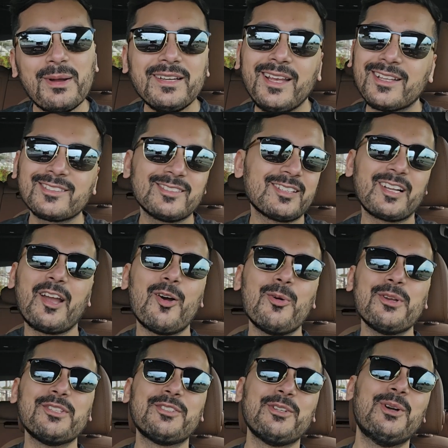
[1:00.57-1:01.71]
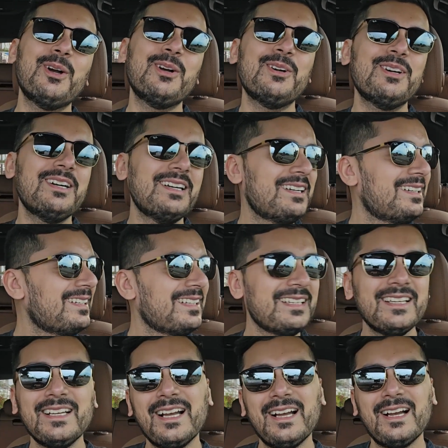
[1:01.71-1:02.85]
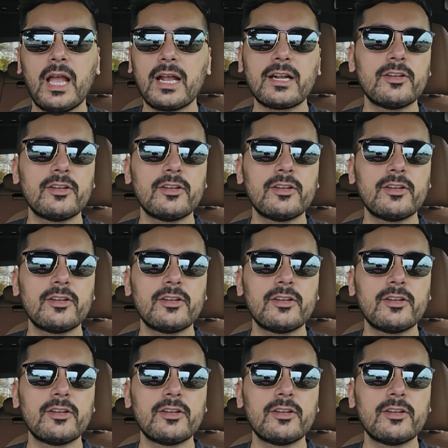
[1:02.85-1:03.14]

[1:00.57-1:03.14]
my desk like I always do, I